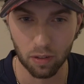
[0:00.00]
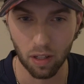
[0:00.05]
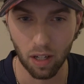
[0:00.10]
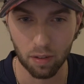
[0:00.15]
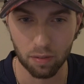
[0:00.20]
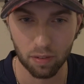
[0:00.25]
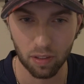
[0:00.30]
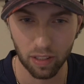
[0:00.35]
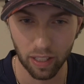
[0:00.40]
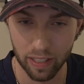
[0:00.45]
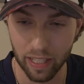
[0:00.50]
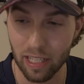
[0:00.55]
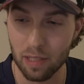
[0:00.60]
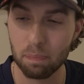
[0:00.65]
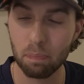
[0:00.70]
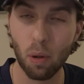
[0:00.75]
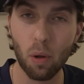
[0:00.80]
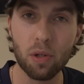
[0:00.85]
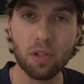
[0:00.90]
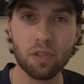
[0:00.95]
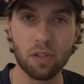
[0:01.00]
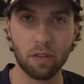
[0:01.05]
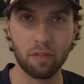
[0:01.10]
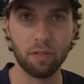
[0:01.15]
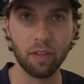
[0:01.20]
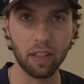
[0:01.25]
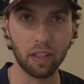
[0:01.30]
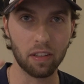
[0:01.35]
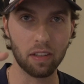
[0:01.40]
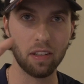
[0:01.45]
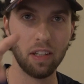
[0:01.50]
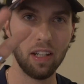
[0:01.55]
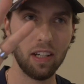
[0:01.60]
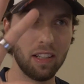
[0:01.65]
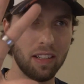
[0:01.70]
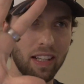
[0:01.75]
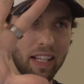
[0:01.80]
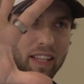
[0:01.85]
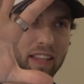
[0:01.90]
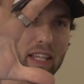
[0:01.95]
off, like his pointer finger,
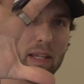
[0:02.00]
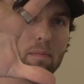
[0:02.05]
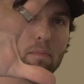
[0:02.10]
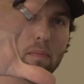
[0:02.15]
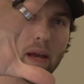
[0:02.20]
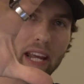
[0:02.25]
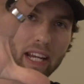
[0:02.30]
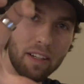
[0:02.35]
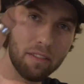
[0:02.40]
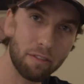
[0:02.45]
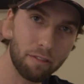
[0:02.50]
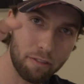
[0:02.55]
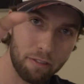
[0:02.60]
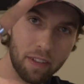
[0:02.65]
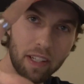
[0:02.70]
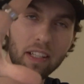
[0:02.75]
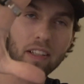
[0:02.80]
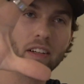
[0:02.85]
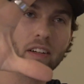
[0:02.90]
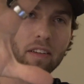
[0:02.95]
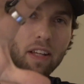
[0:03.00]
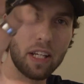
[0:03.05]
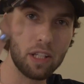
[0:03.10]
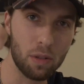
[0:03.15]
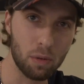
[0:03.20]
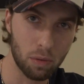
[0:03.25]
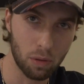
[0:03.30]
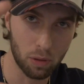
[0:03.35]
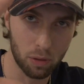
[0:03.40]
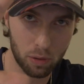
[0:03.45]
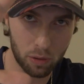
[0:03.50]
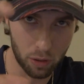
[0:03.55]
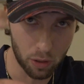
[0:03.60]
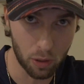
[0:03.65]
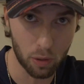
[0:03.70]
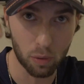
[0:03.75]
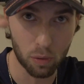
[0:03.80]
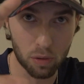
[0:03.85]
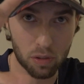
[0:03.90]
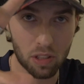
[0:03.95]
like the main finger that you
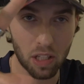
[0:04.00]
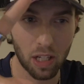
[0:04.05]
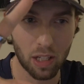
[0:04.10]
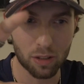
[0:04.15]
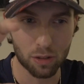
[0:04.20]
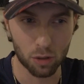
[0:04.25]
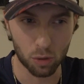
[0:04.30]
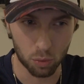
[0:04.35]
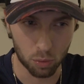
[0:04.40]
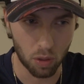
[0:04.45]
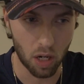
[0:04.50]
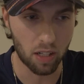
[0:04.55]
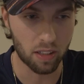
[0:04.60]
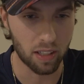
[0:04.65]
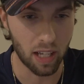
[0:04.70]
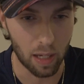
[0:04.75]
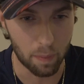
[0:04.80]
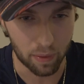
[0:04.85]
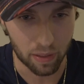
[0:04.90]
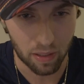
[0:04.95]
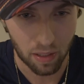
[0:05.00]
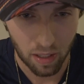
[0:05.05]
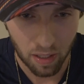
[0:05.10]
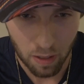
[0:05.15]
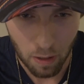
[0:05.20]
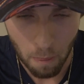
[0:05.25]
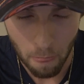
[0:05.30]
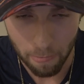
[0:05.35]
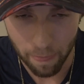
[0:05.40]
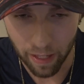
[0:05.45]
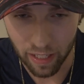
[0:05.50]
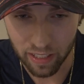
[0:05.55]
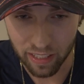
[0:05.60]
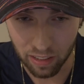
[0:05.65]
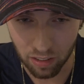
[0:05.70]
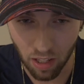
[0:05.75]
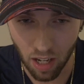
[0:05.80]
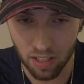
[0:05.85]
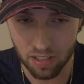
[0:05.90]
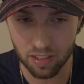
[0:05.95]
use to rock climbing. And he
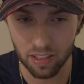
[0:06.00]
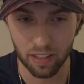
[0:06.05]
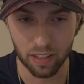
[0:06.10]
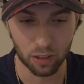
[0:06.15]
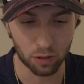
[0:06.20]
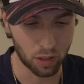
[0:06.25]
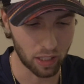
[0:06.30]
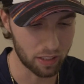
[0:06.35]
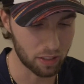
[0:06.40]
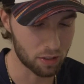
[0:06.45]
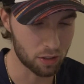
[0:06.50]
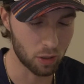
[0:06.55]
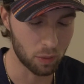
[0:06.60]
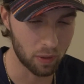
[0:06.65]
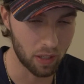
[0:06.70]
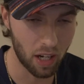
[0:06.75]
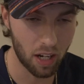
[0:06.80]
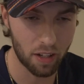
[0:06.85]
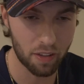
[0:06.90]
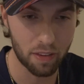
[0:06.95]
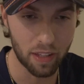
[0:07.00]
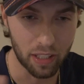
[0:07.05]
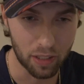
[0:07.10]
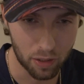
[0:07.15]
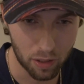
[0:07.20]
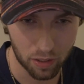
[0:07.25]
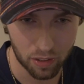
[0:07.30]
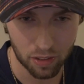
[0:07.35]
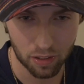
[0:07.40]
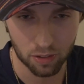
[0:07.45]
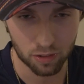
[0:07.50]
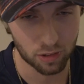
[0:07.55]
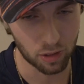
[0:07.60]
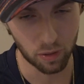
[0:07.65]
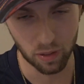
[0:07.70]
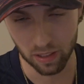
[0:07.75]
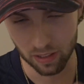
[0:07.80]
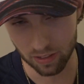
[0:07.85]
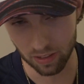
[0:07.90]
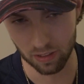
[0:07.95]
lost it. They tried to sew it on. They couldn't. So
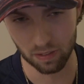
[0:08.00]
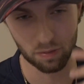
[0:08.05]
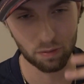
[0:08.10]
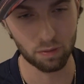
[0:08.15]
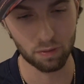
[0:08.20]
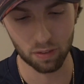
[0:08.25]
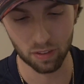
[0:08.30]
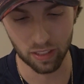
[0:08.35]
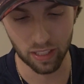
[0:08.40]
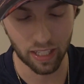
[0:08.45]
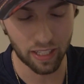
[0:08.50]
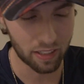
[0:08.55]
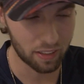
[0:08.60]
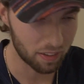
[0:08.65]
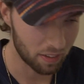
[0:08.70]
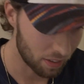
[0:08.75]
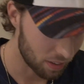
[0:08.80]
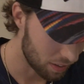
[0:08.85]
they said, forget it.